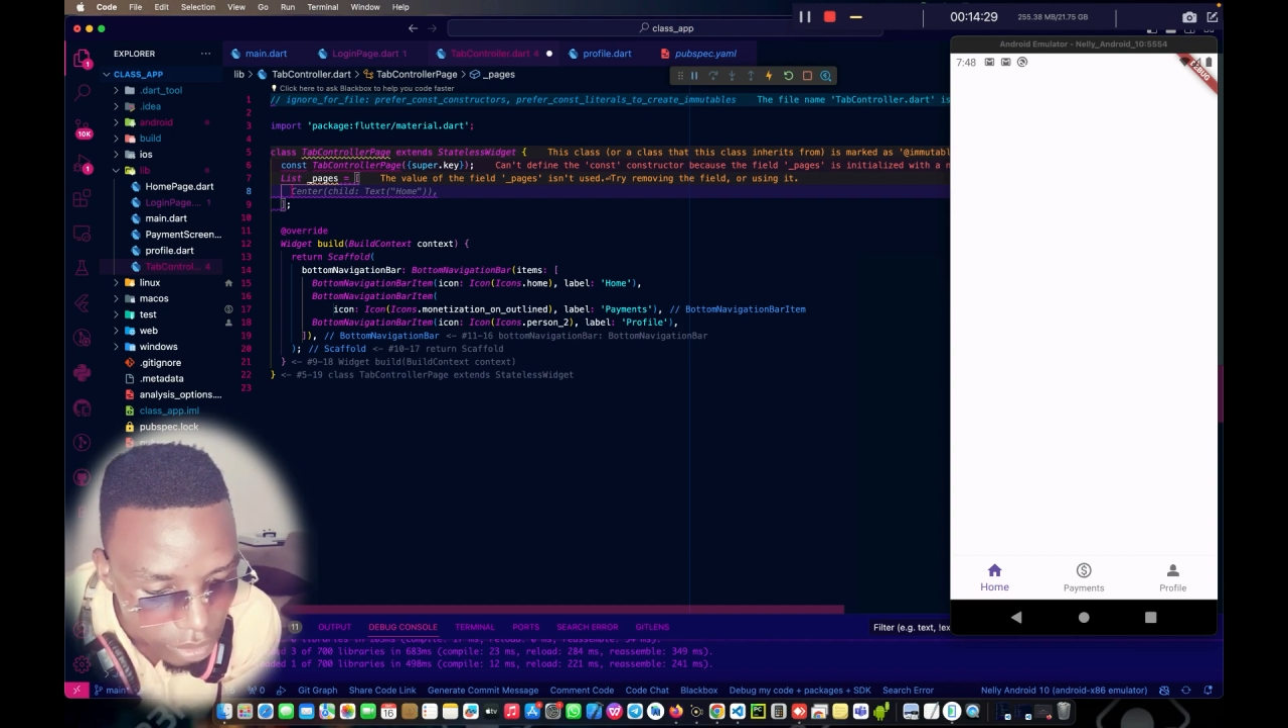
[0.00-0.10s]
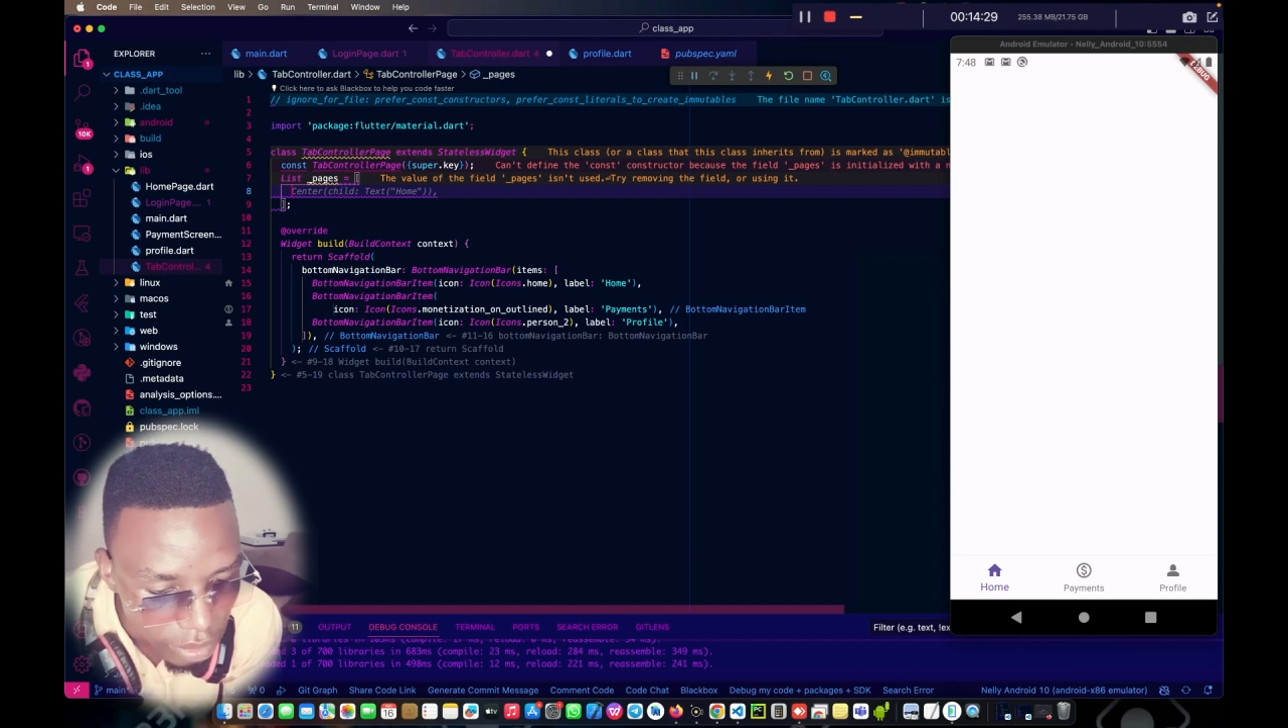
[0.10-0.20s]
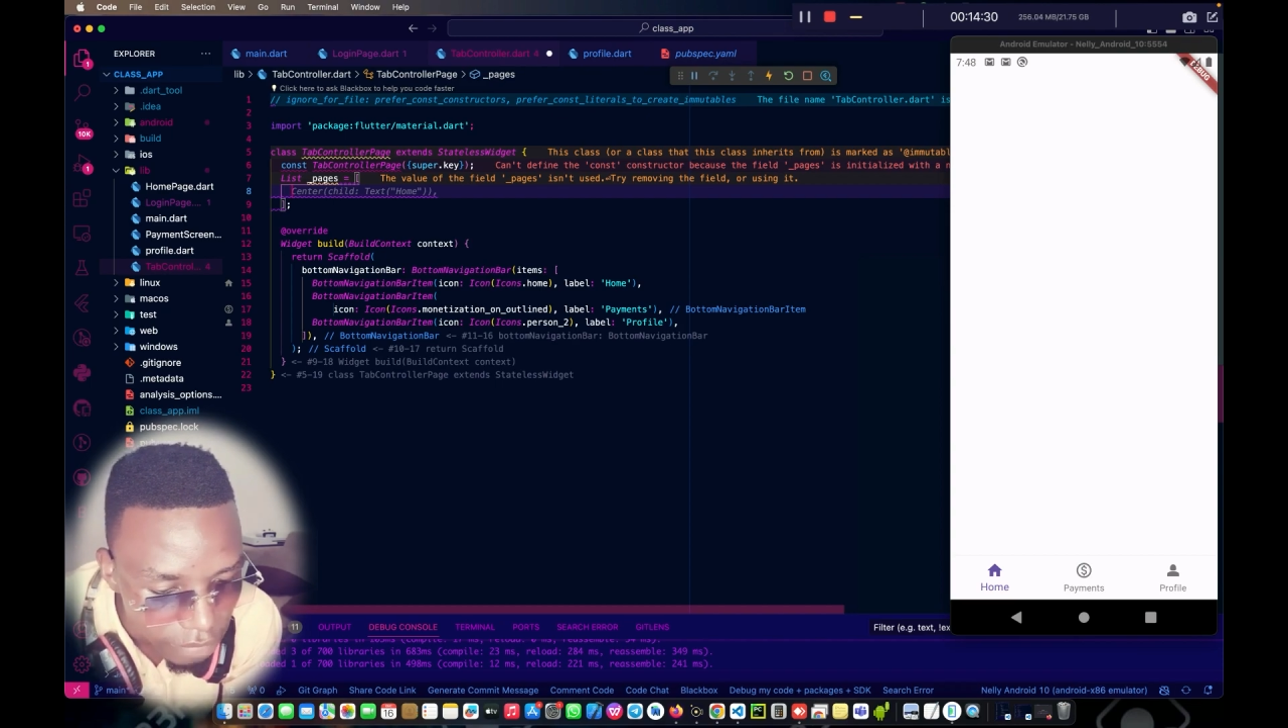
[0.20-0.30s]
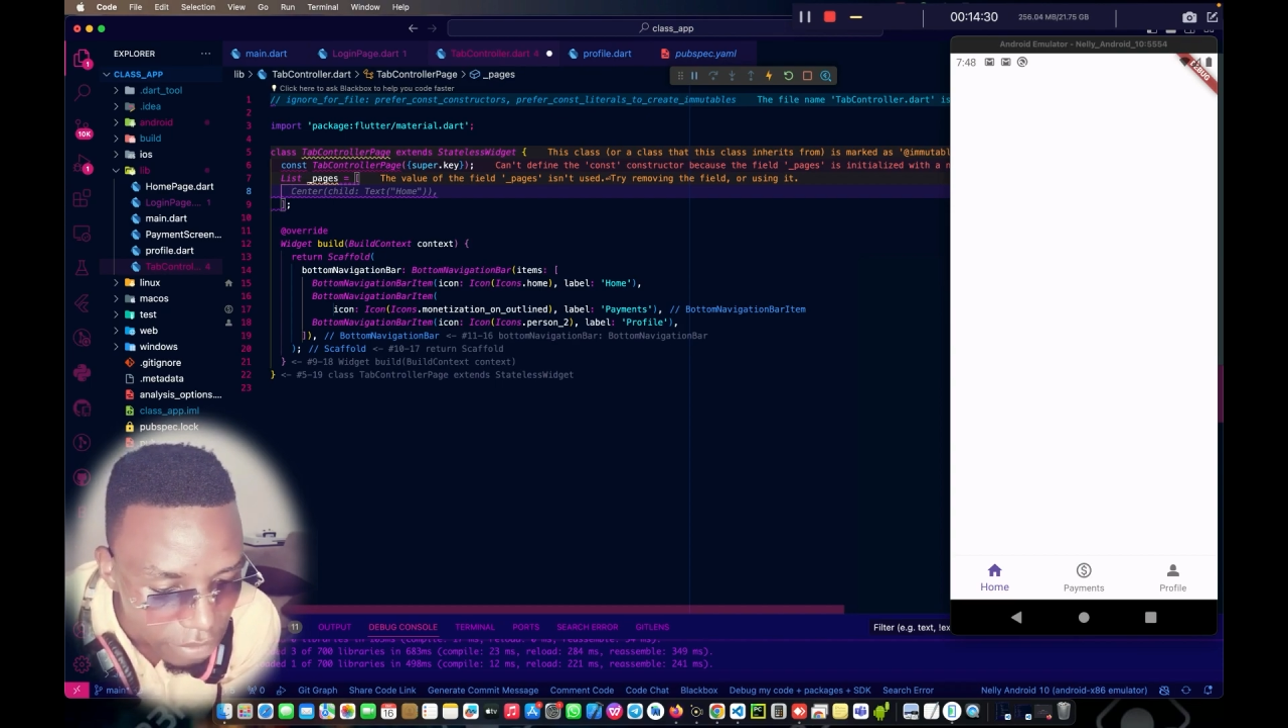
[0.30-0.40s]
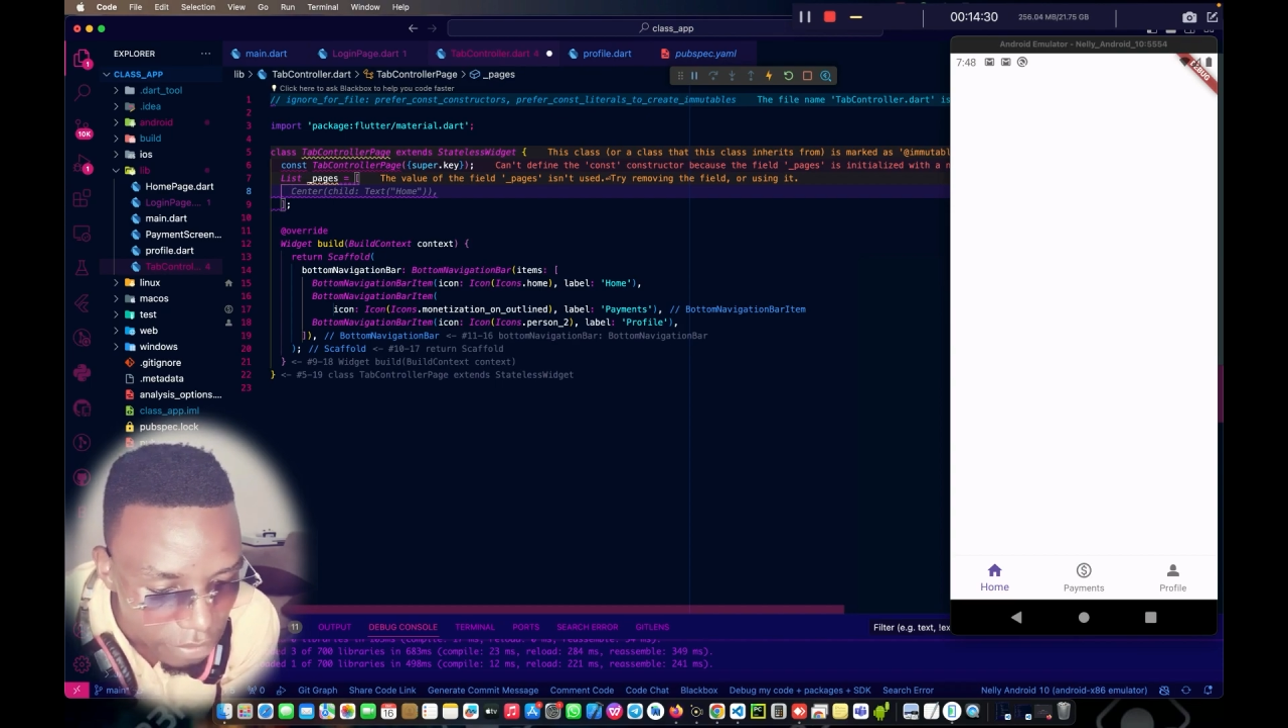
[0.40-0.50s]

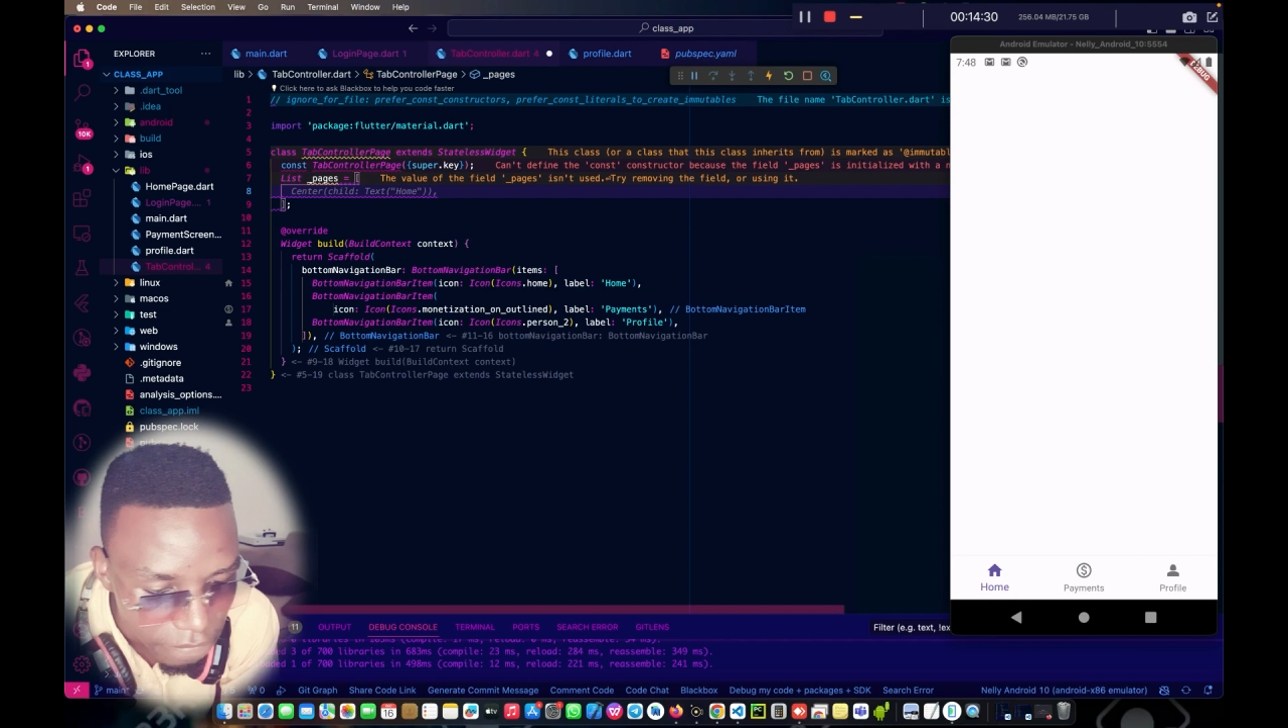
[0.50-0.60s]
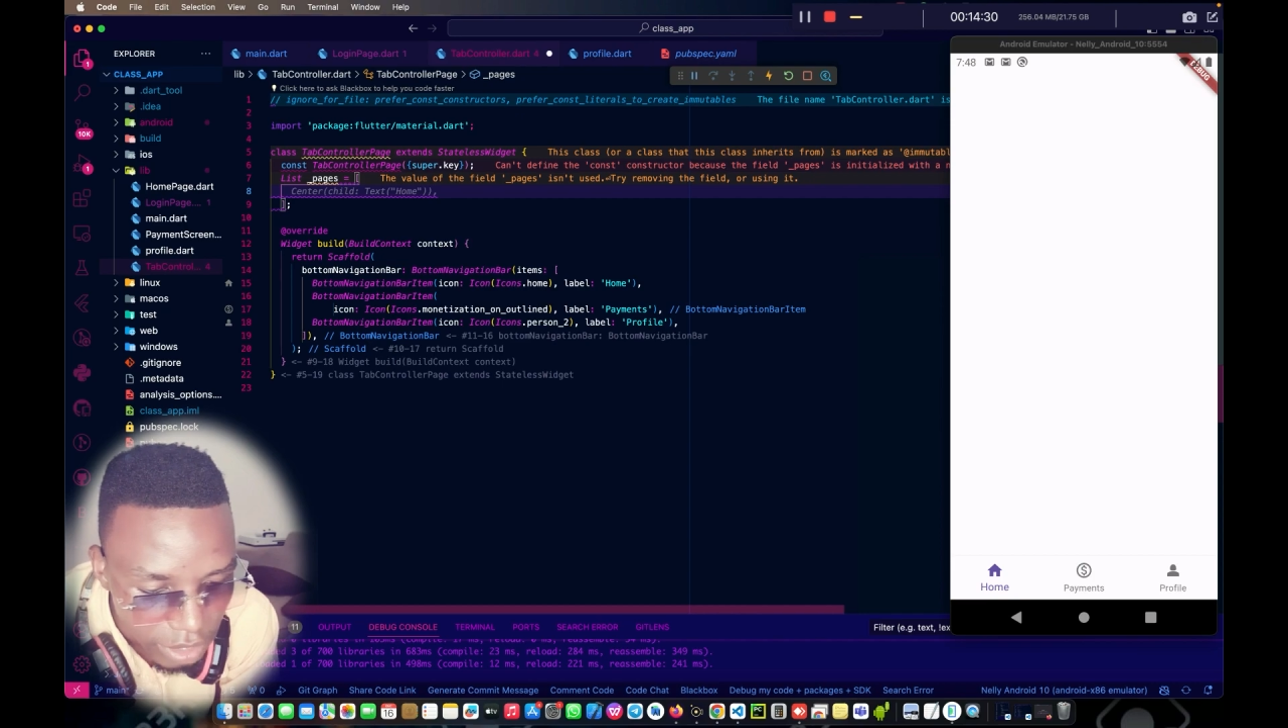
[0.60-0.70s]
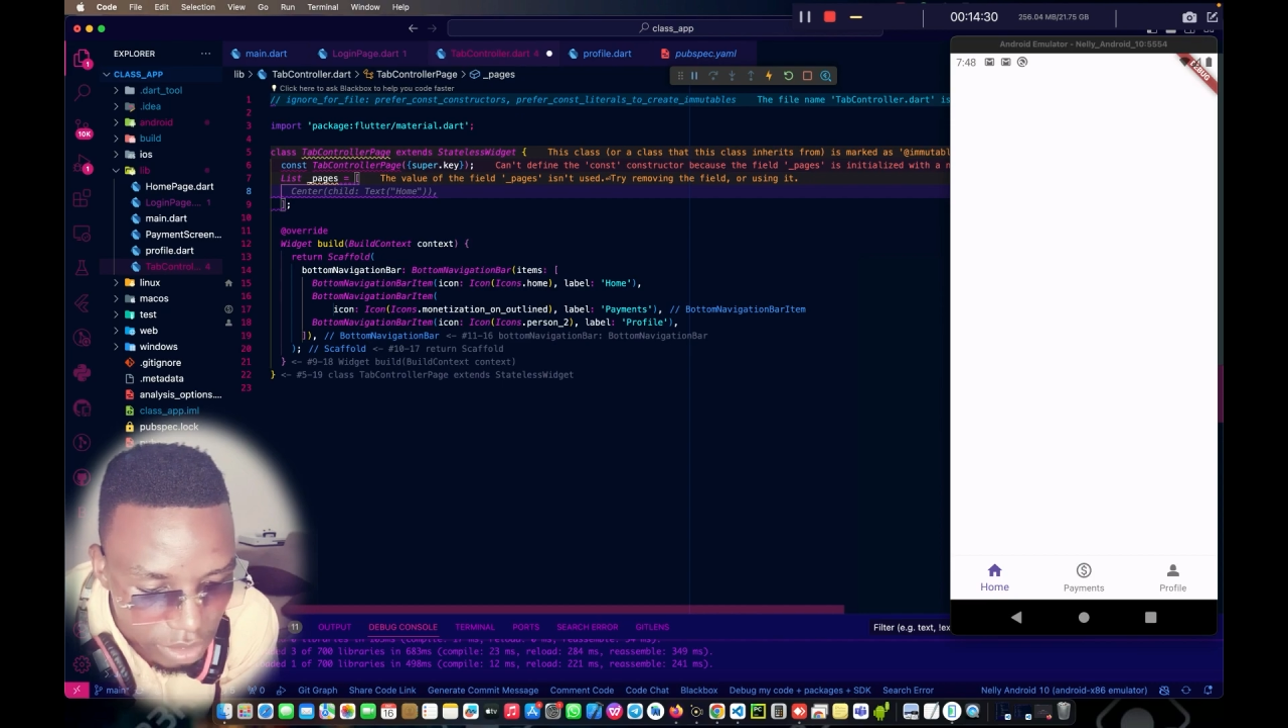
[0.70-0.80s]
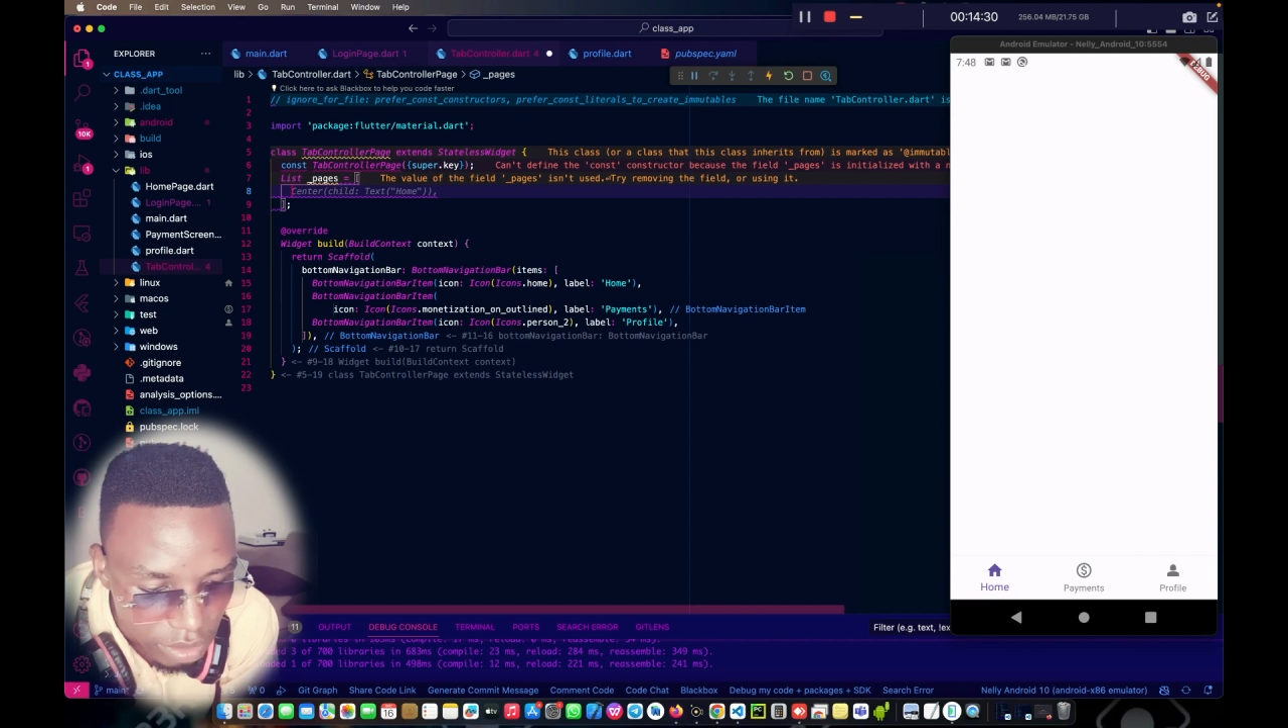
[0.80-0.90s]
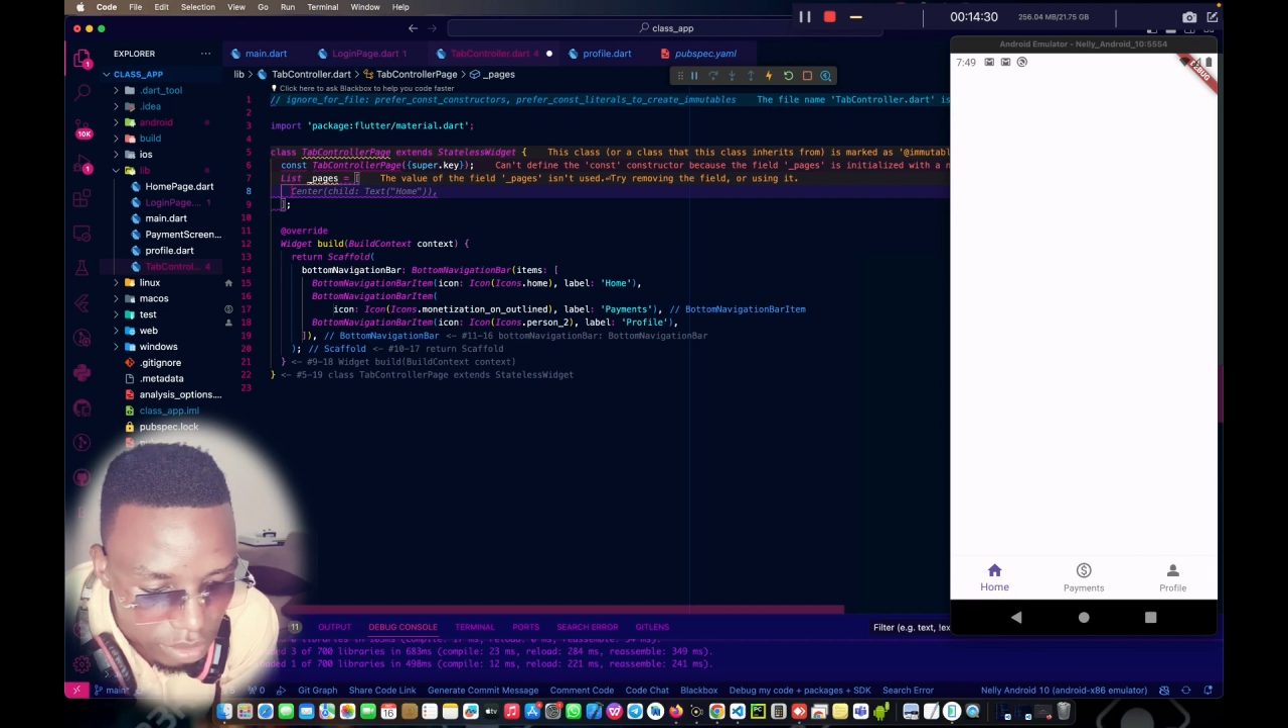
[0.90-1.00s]
the very
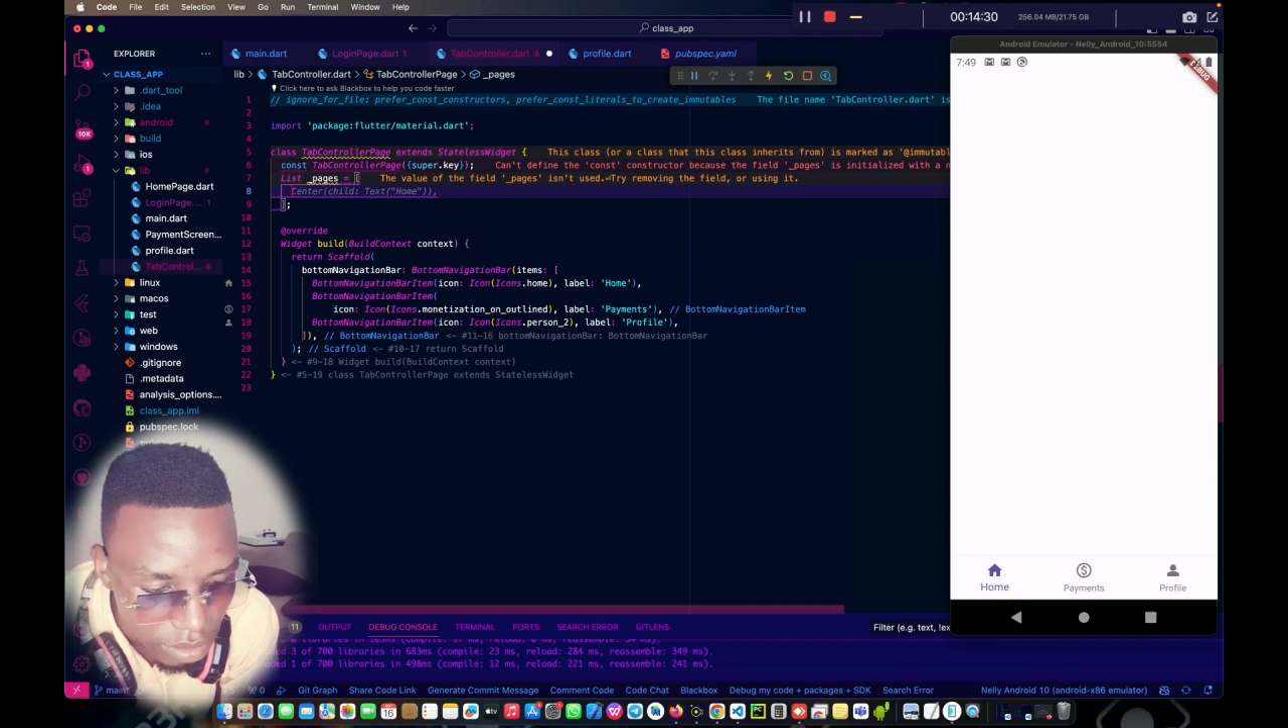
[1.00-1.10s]
first